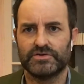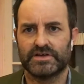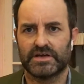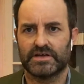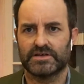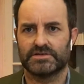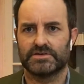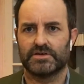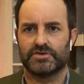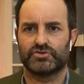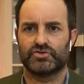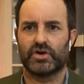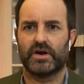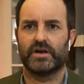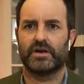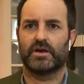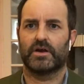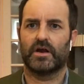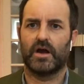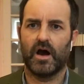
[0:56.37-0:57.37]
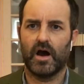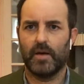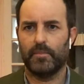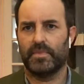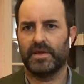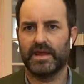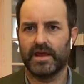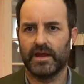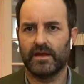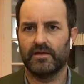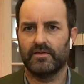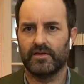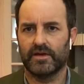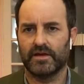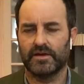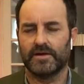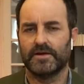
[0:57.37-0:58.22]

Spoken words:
It's not trying to copy anything.